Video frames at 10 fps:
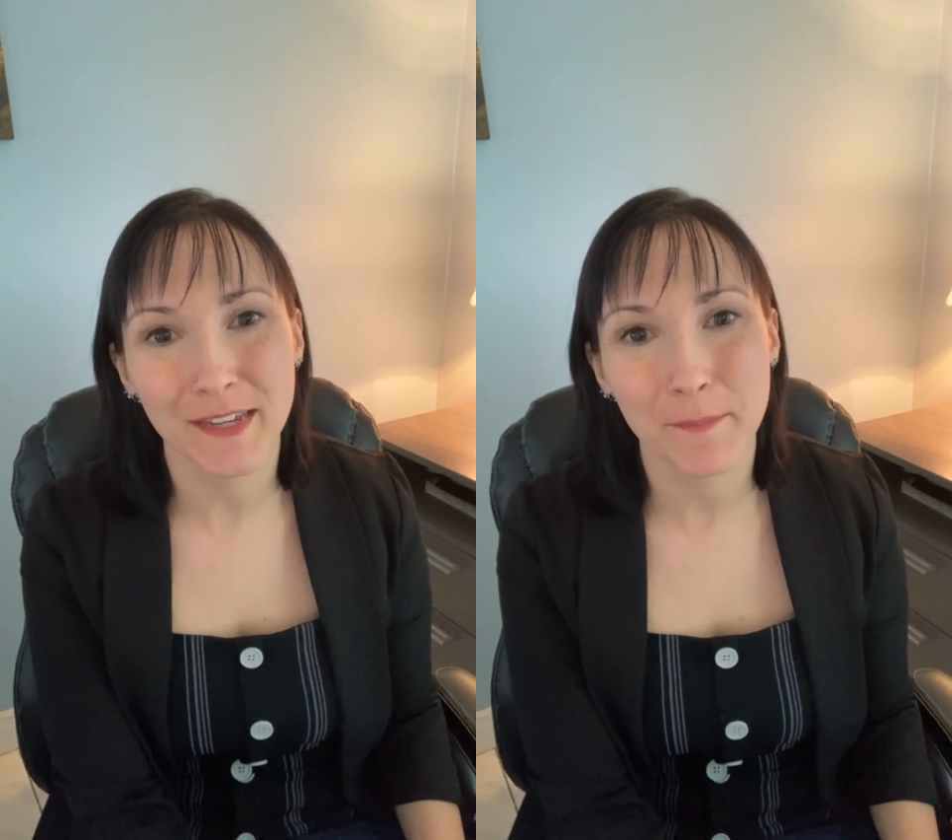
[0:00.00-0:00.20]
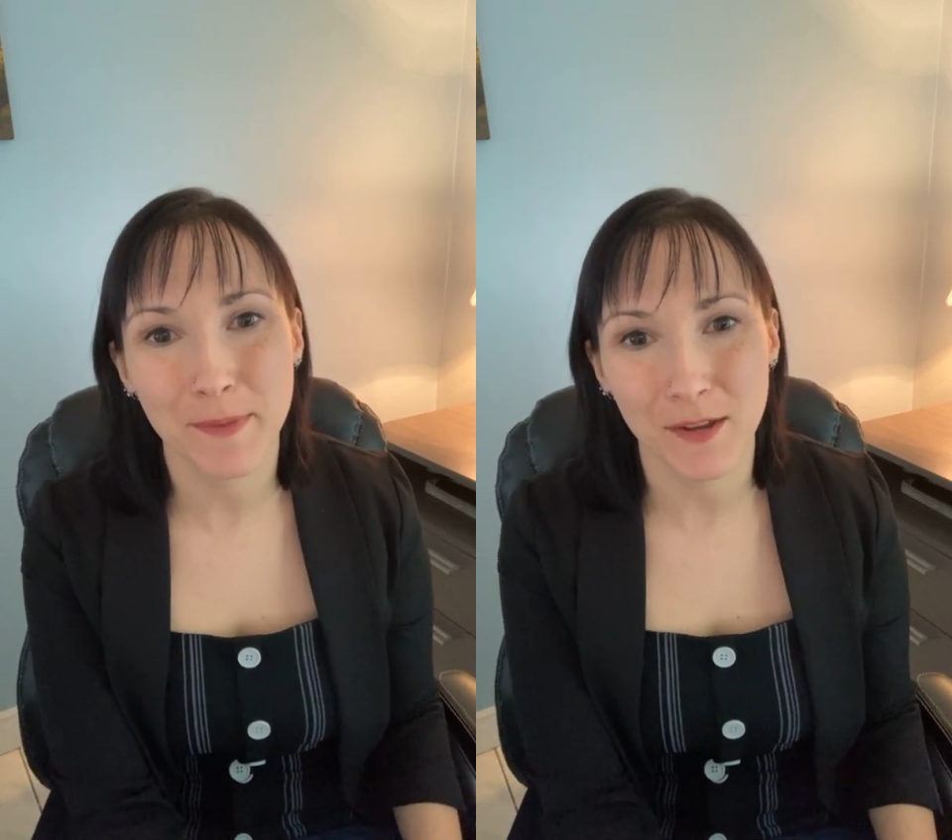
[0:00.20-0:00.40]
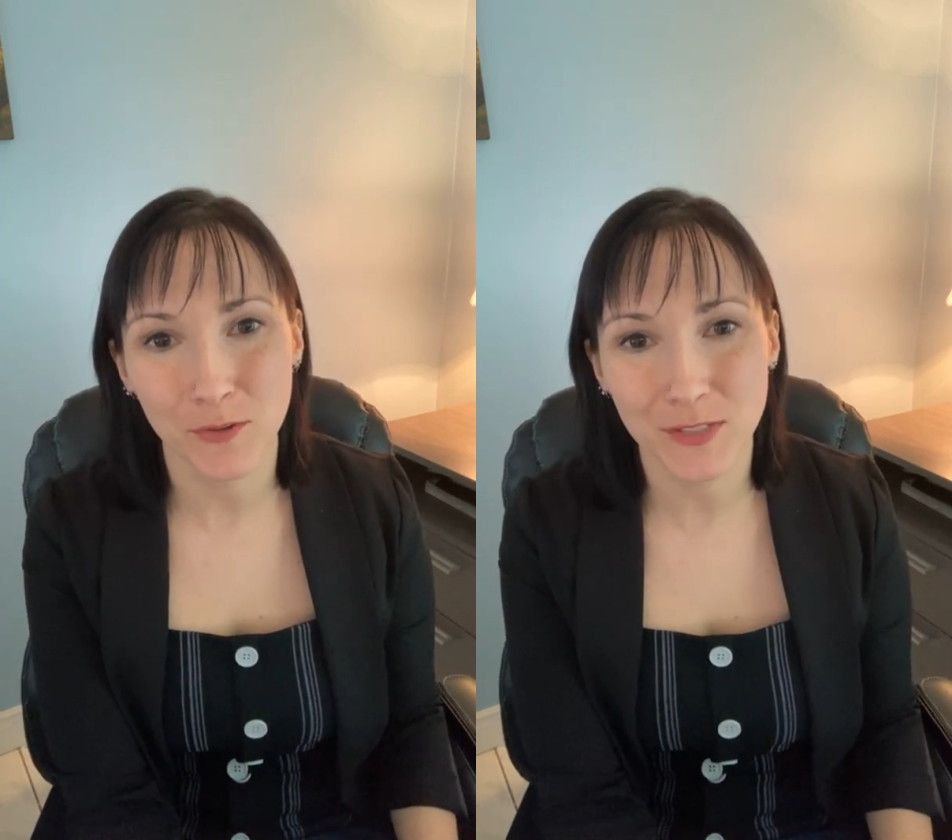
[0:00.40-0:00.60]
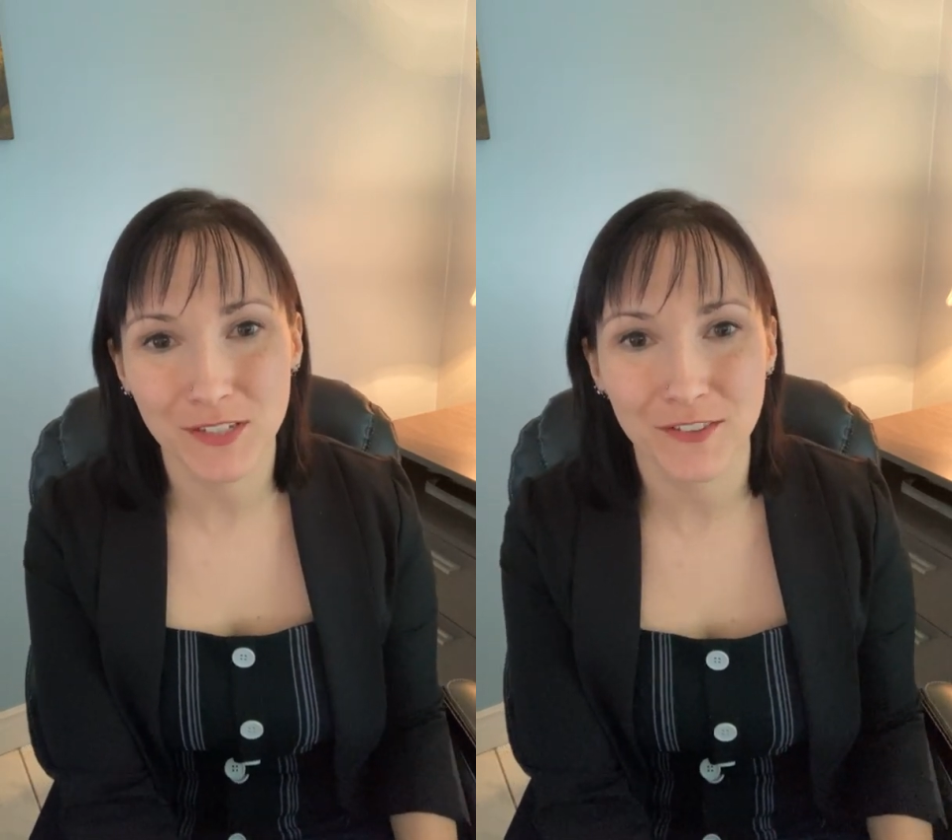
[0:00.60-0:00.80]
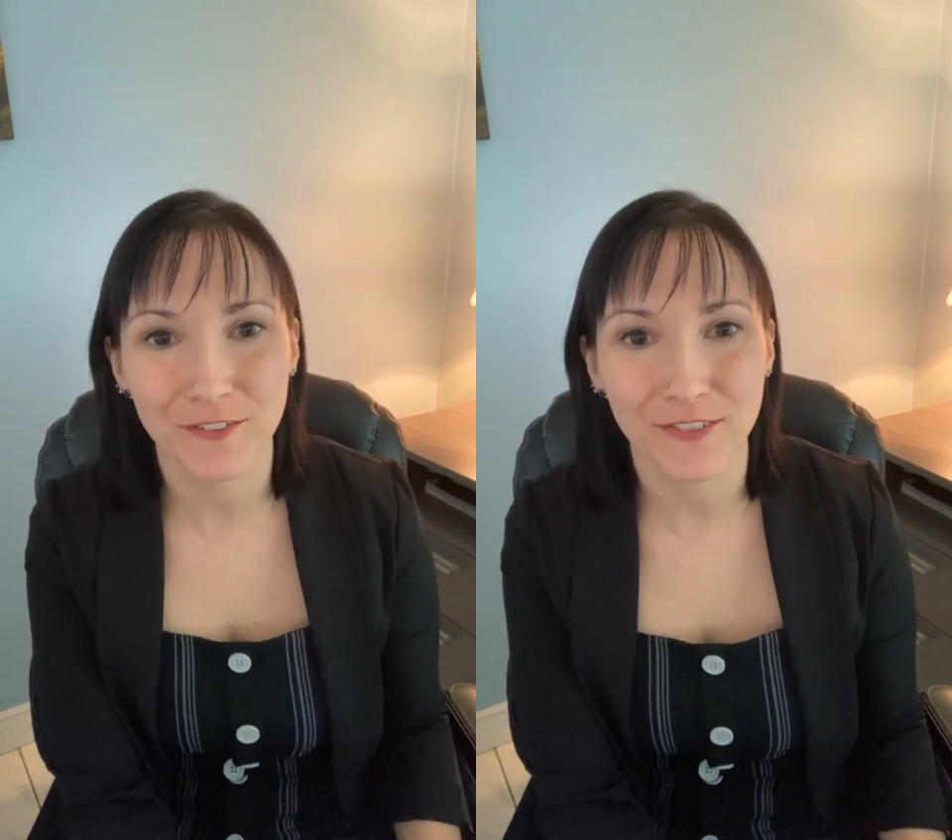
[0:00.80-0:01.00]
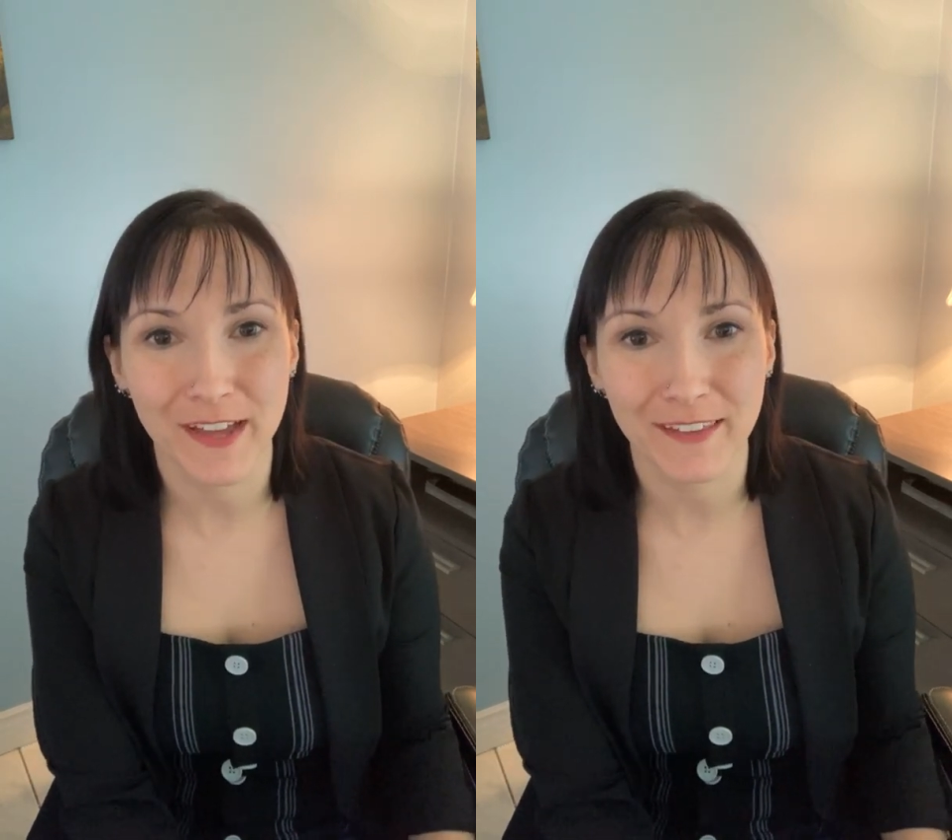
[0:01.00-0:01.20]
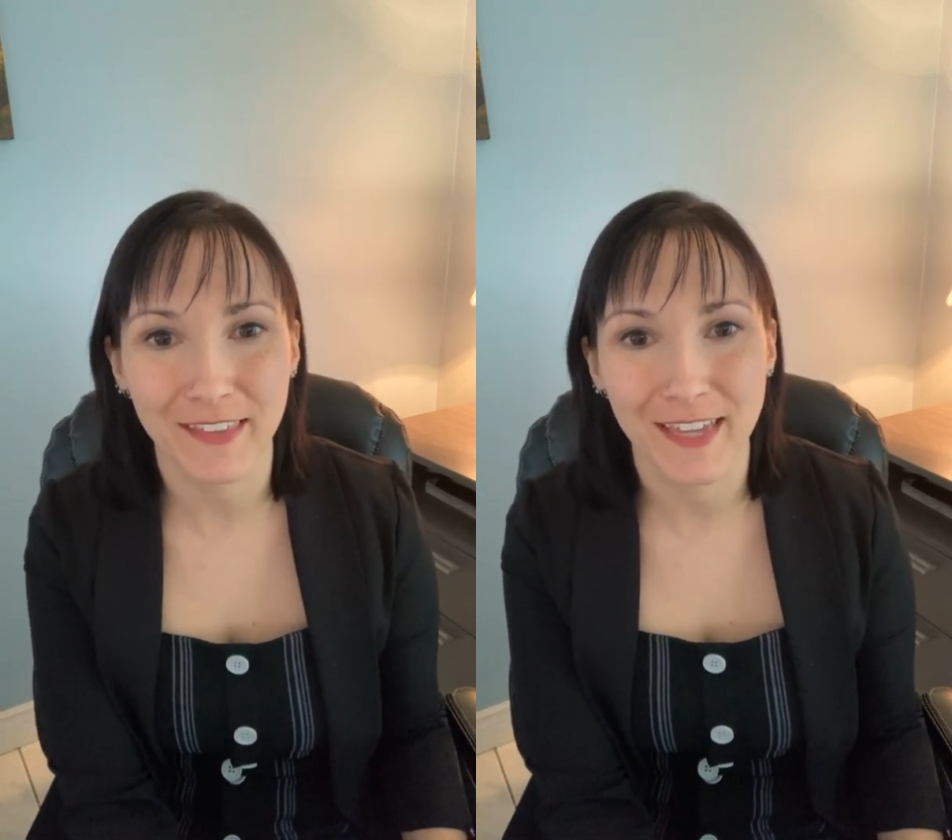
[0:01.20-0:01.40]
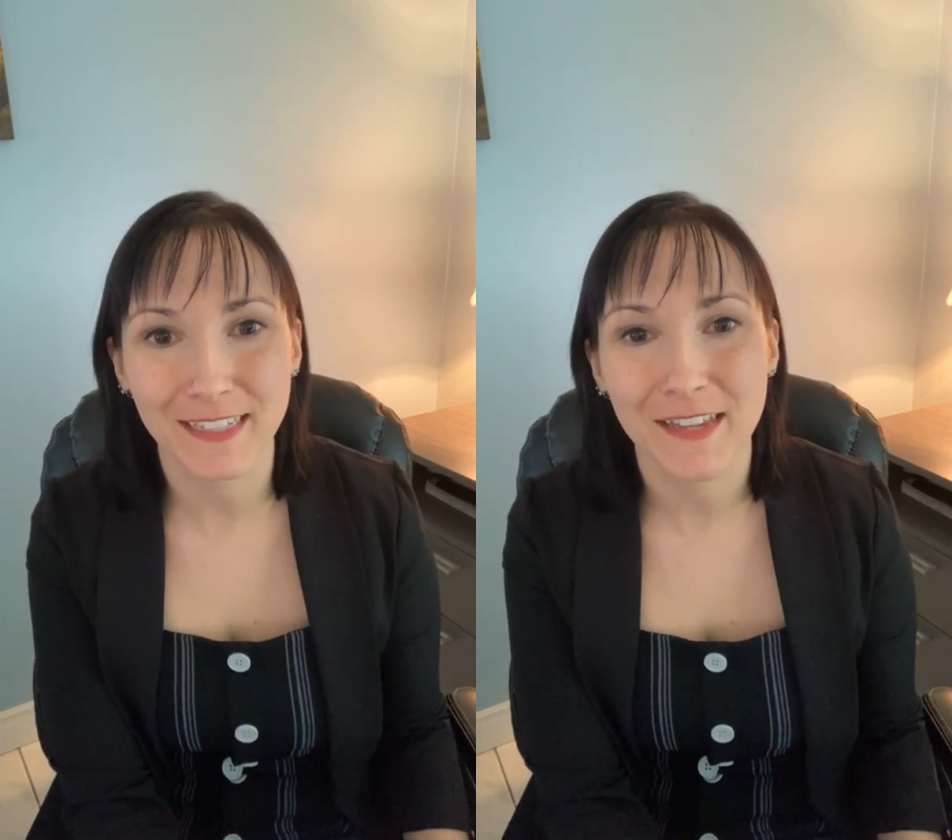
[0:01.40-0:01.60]
about the fact
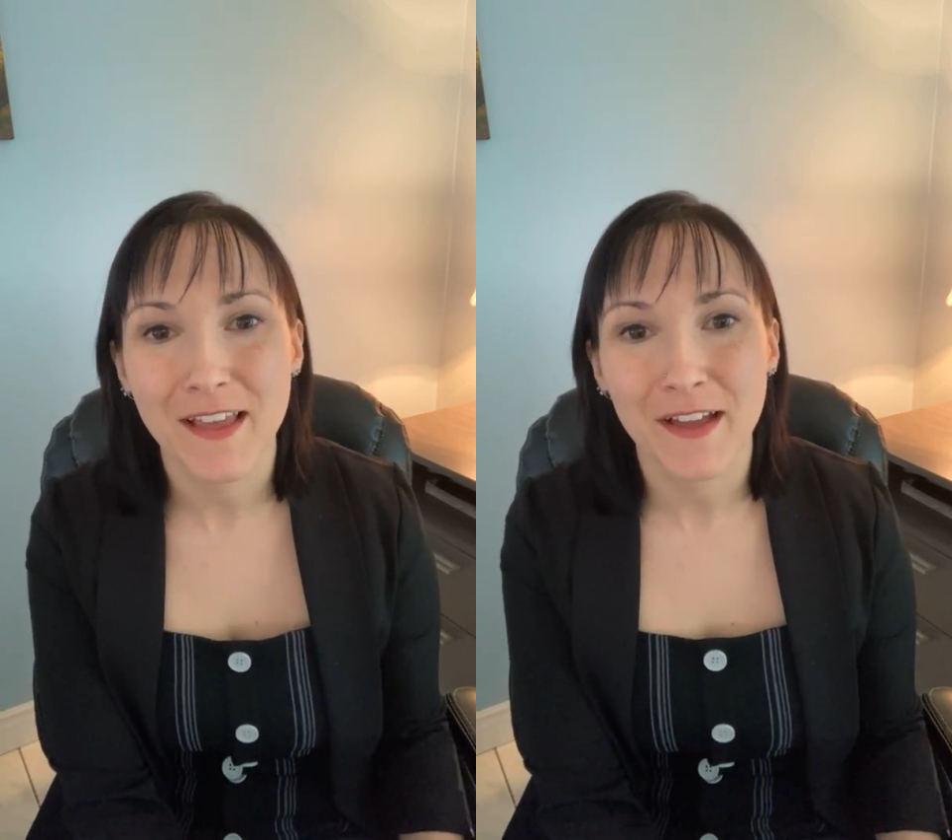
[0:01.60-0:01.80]
that